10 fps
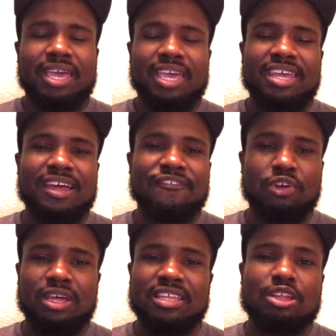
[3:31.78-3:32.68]
And I
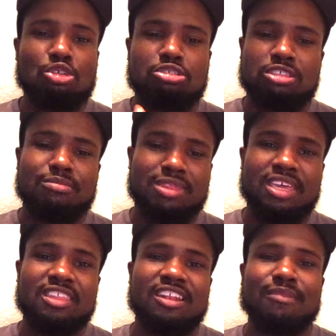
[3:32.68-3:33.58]
feel like those are some
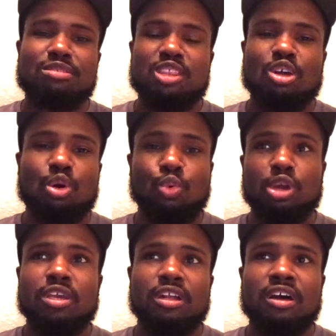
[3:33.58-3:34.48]
things that I'm still
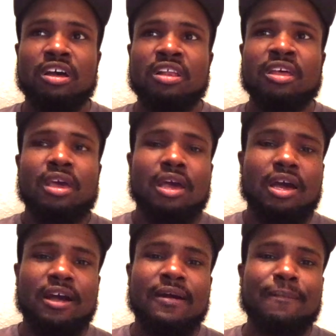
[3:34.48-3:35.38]
working on.
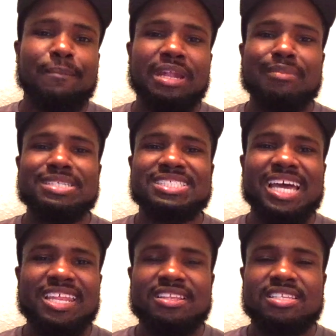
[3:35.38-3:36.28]
But I'm
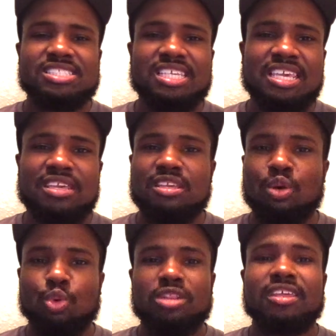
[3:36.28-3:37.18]
excited to see,
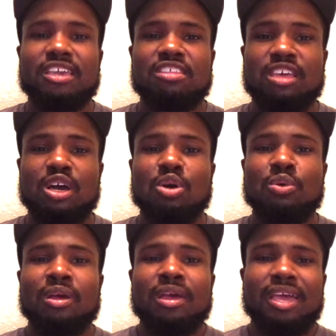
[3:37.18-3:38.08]
where things
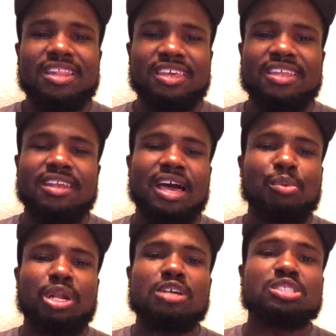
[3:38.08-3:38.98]
go. And then I
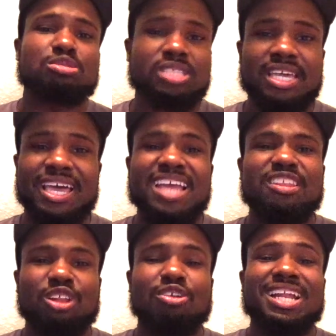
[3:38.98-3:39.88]
would also say I had to
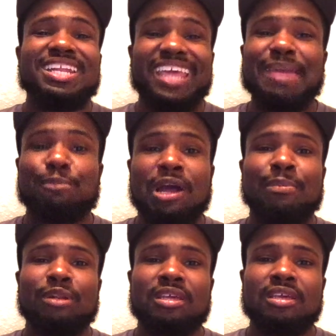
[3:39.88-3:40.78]
learn how to date
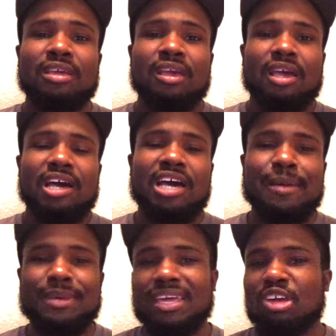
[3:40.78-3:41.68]
properly.
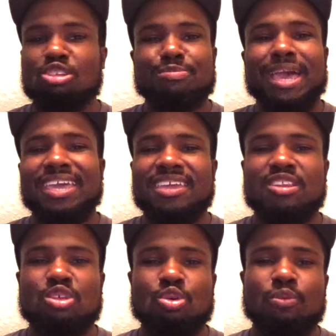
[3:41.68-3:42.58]
And that goes back
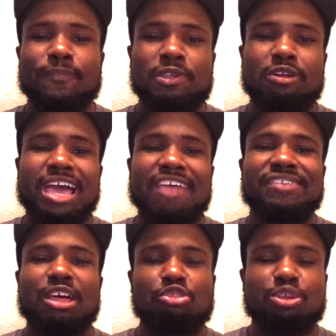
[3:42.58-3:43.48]
into, having
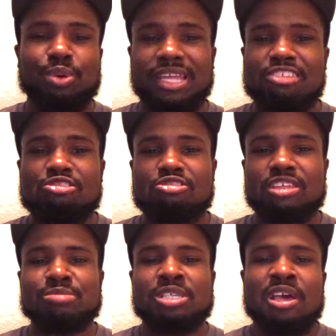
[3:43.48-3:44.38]
healthy
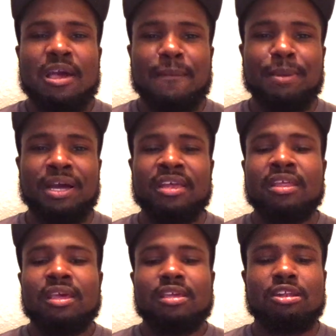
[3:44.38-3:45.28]
relationships. But,
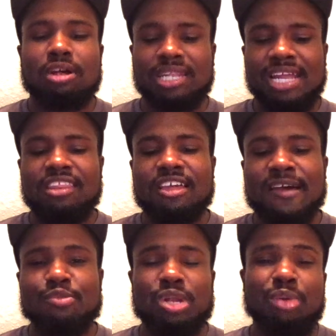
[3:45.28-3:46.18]
a lot of
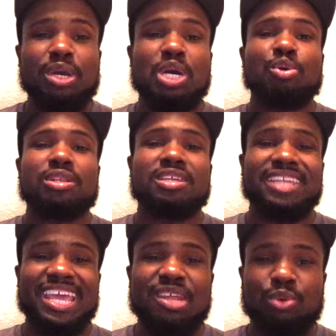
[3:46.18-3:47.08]
times when I would go into
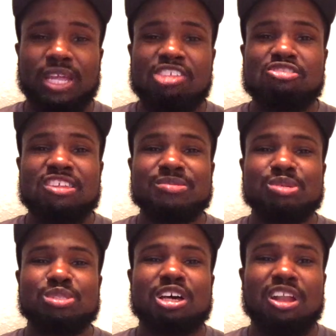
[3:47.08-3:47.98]
dating relationships, it
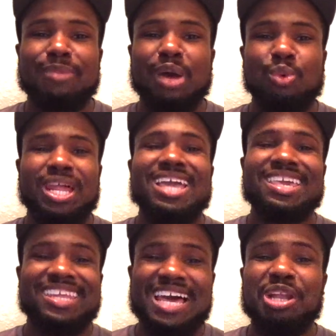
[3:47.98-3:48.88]
was all about what I can
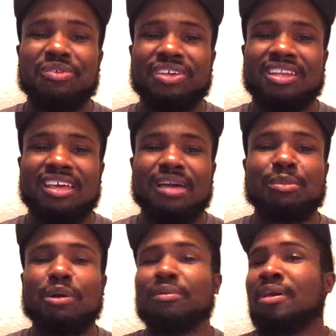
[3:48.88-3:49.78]
get out of it. Like, I'm
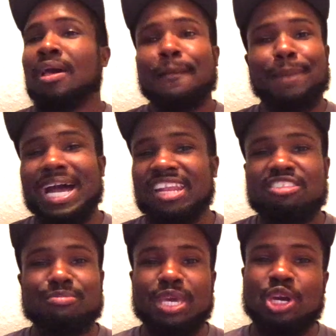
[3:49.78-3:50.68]
going to buy
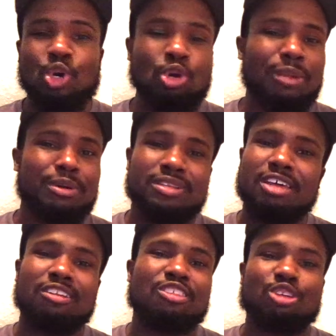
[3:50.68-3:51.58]
this meal. I'm going to
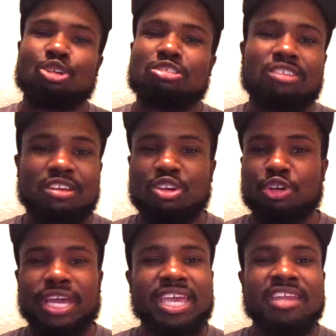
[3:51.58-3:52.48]
tell this girl she looked
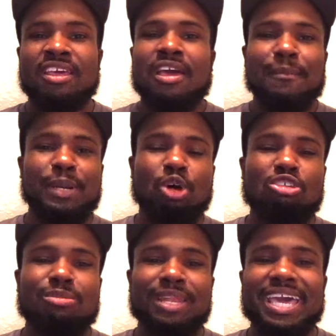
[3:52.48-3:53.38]
great. But
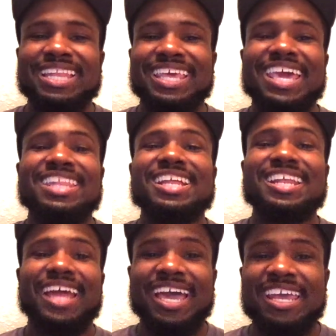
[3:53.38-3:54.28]
ultimately, at the end of the
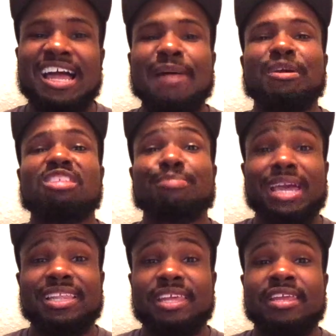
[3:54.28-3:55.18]
night, I'm
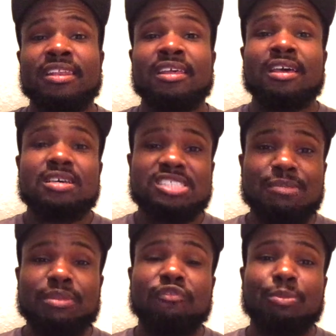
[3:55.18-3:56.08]
expecting
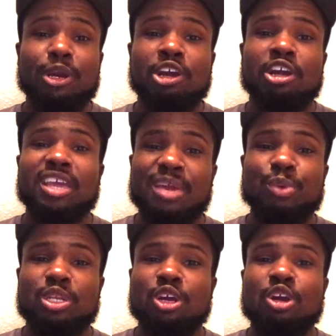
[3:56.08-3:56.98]
something from her in
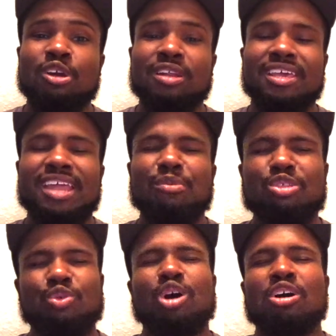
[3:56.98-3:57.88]
return. And that
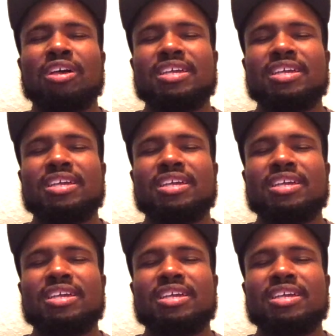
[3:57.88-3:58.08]
was wrong.